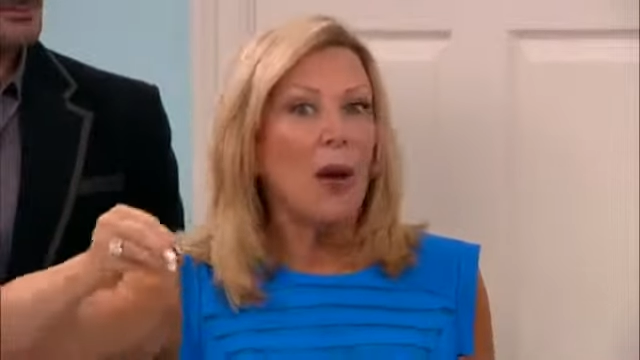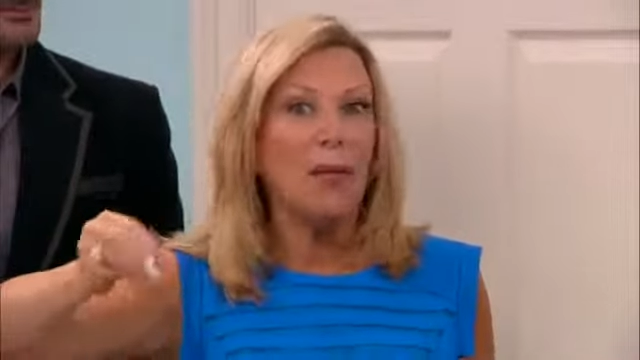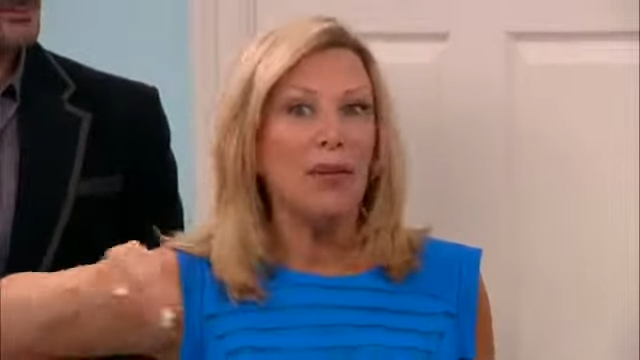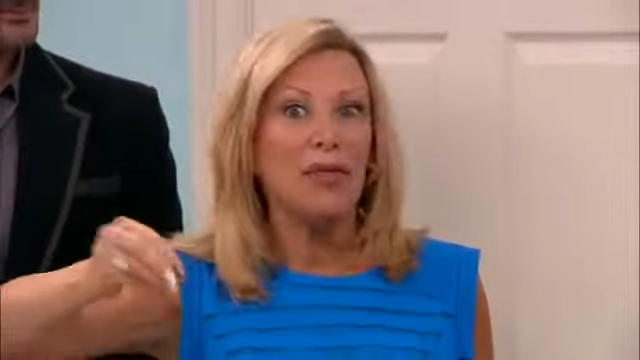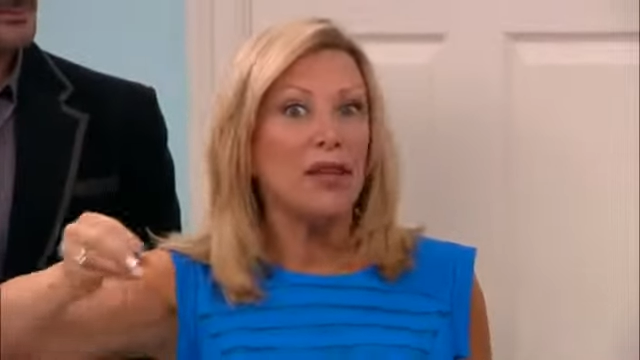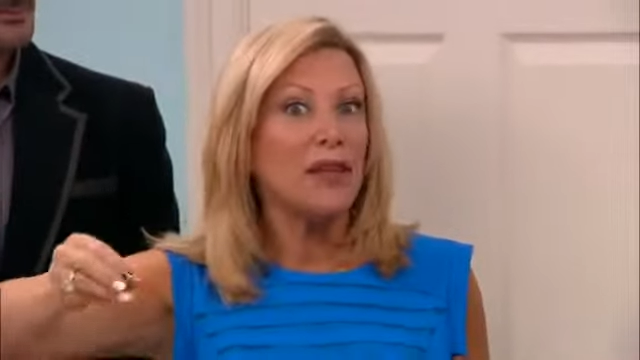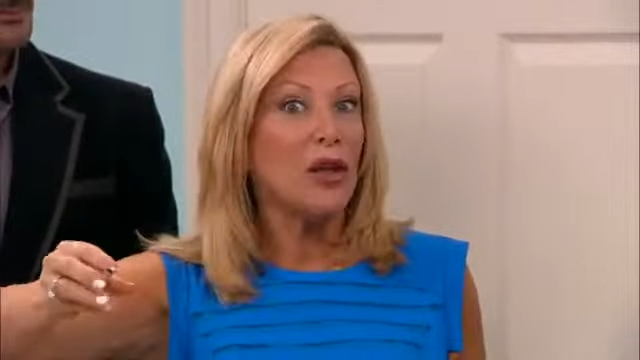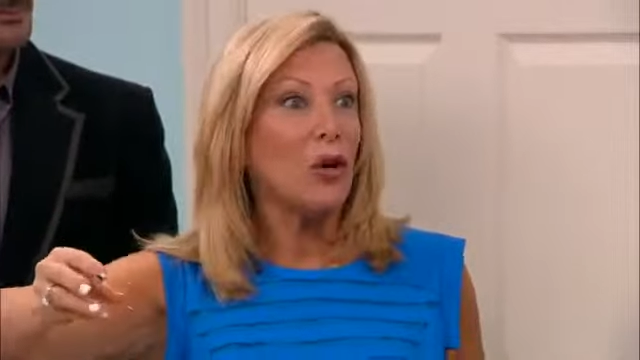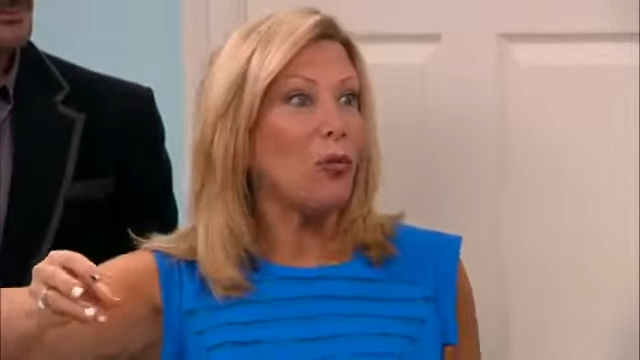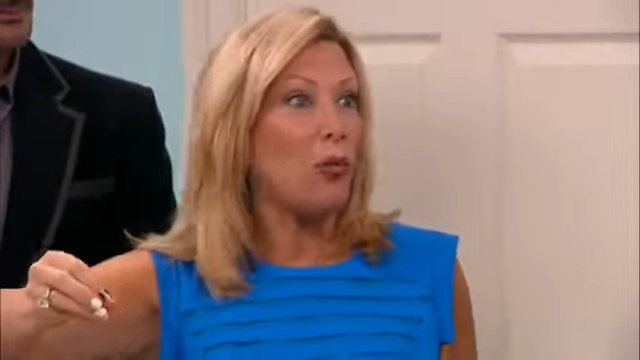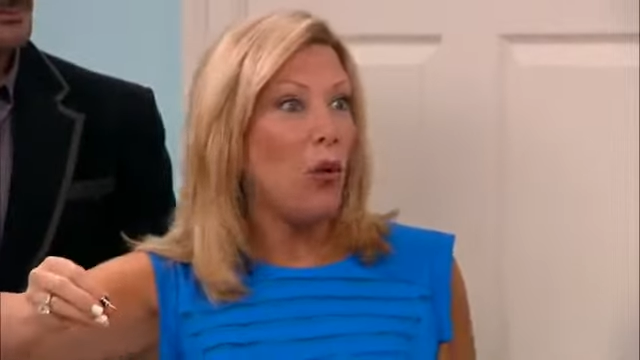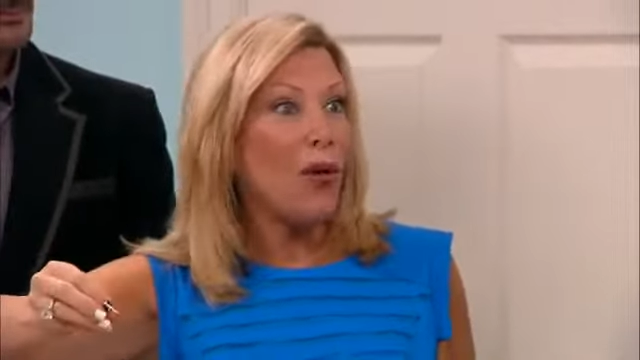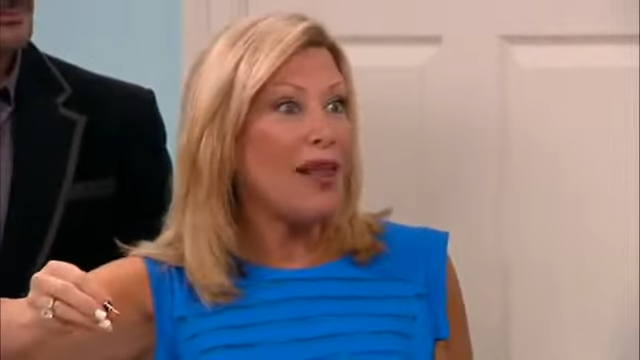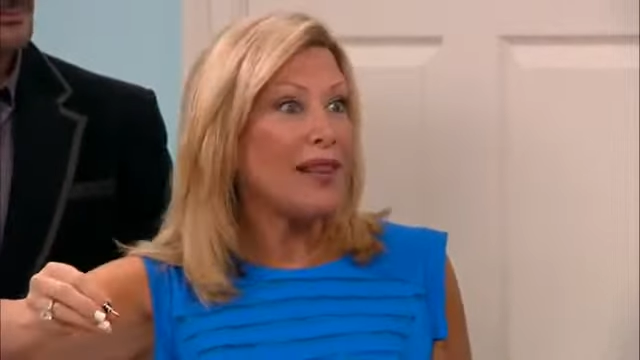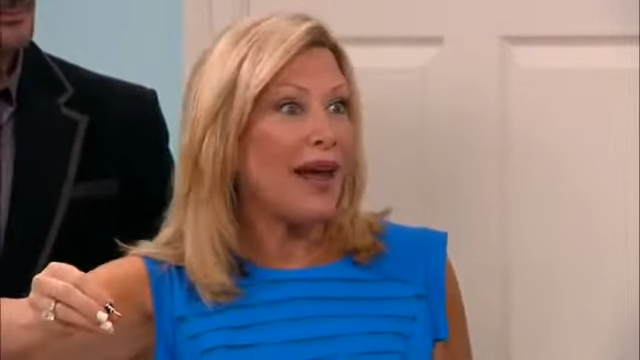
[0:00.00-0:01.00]
But the little
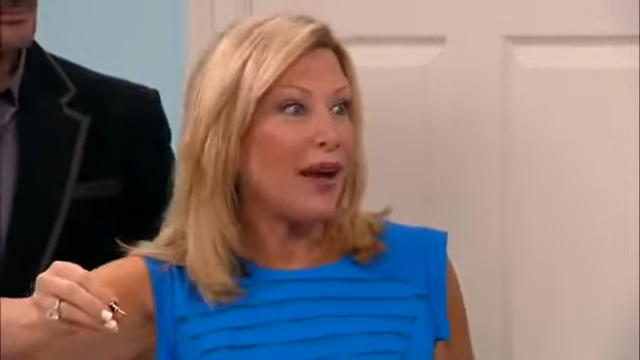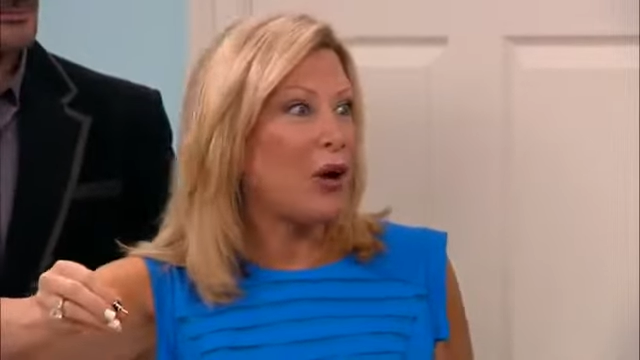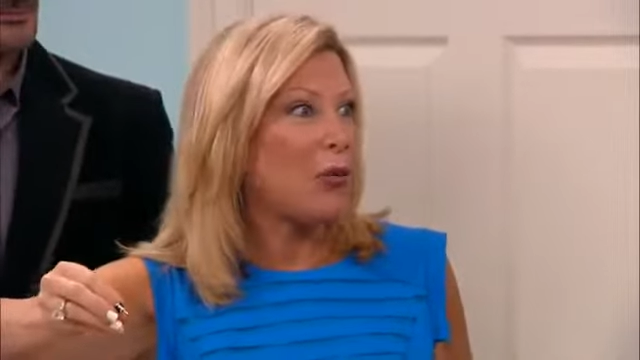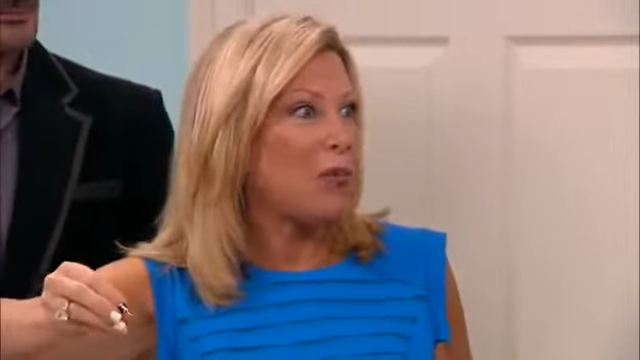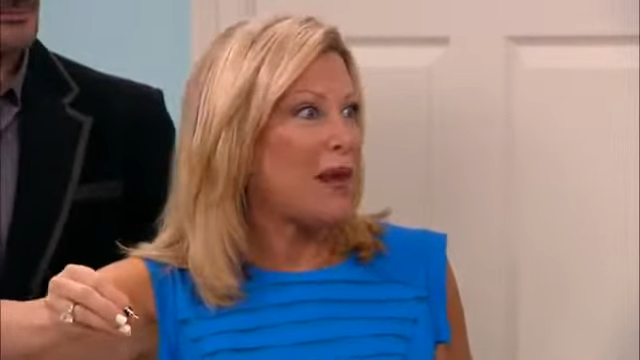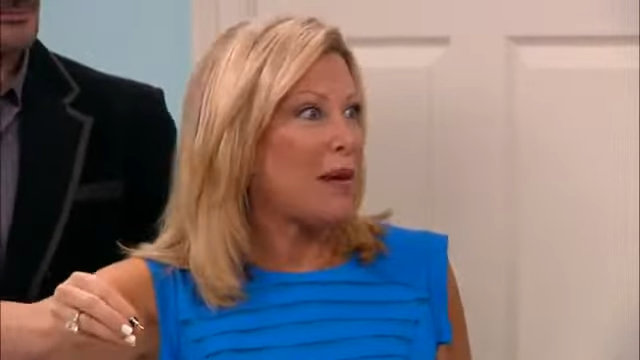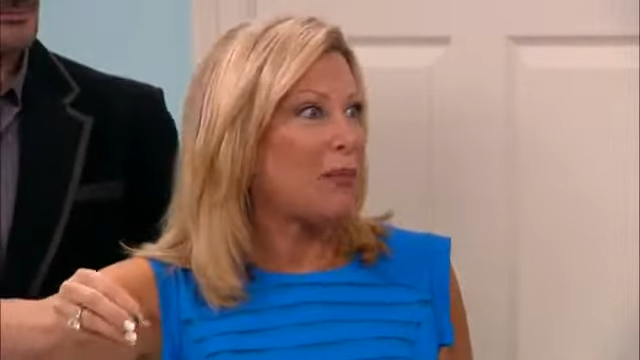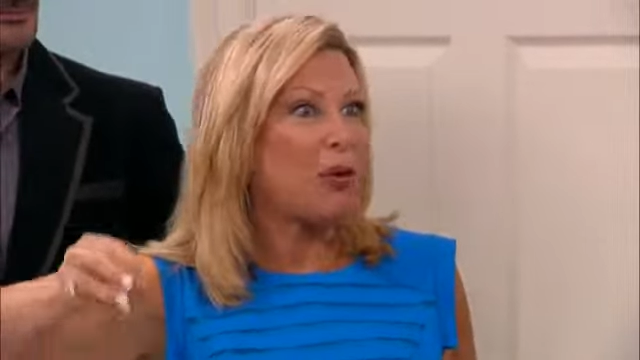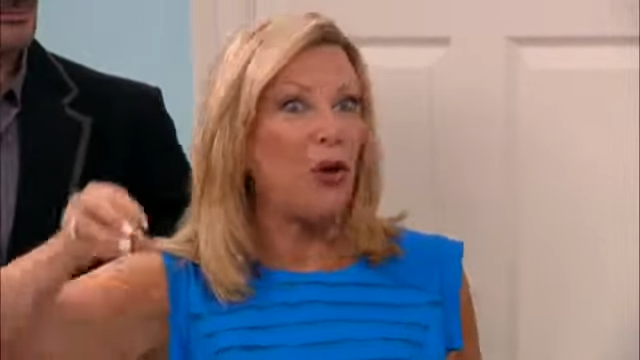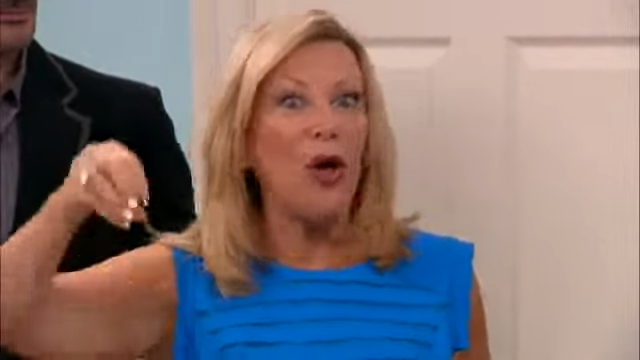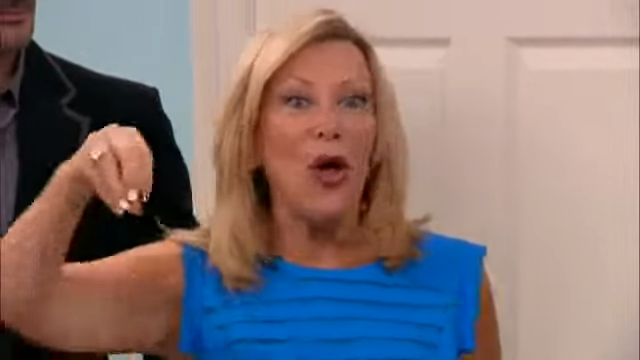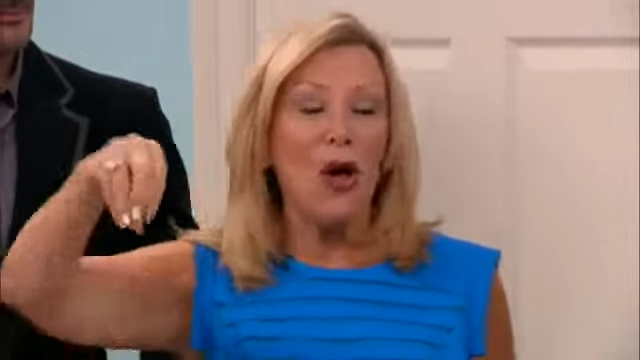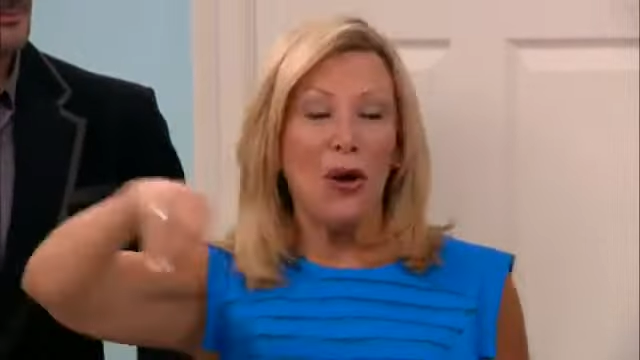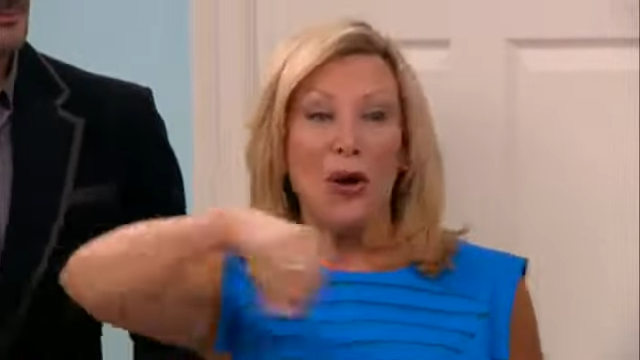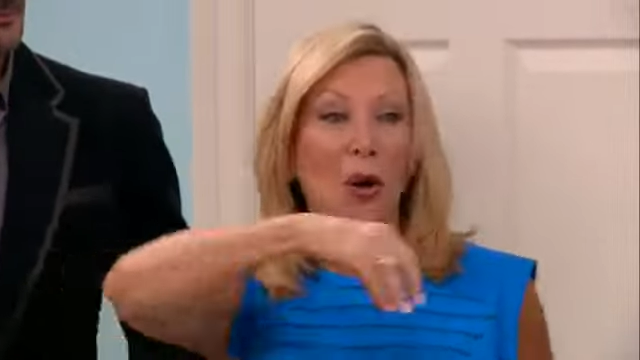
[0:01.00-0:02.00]
boy Lego people
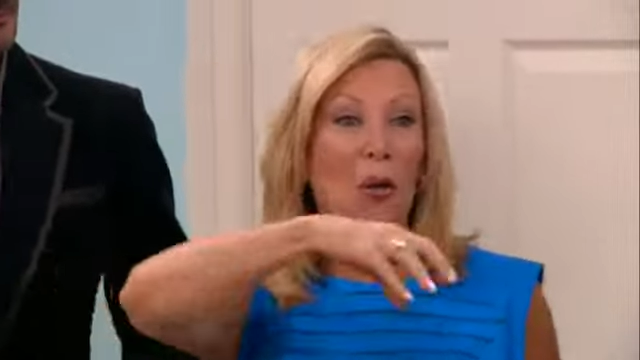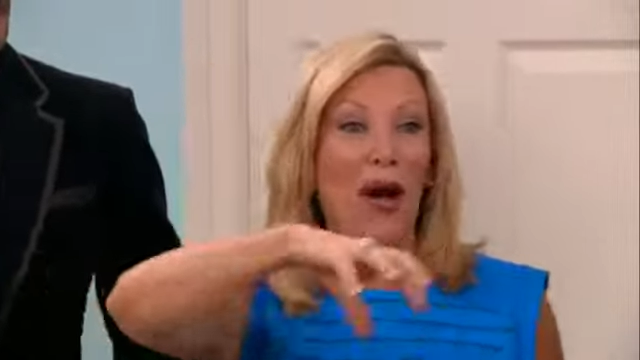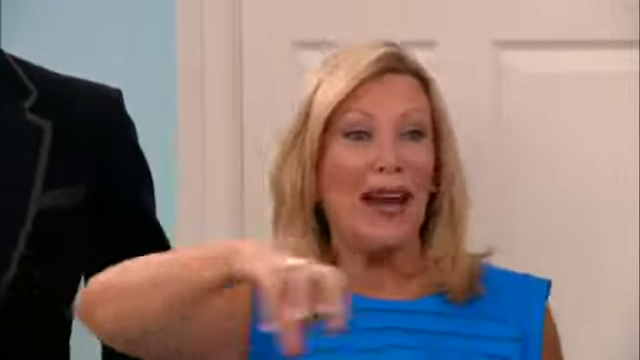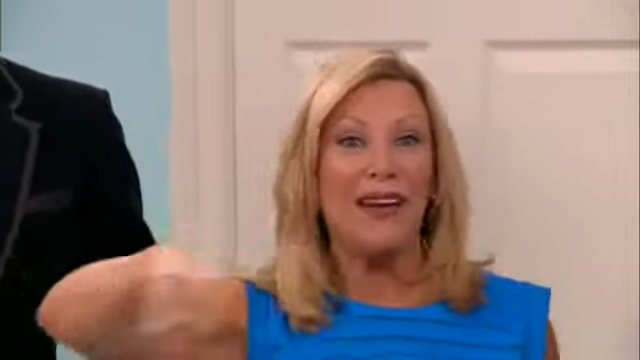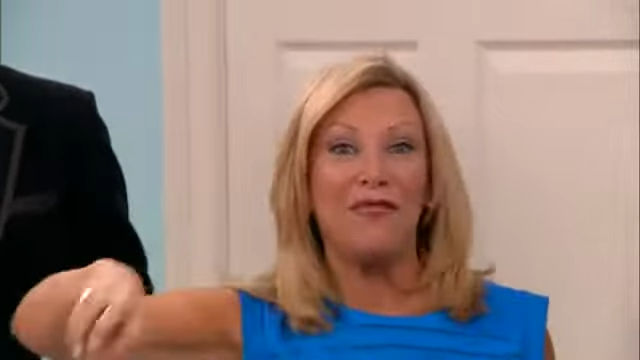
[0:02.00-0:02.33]
go on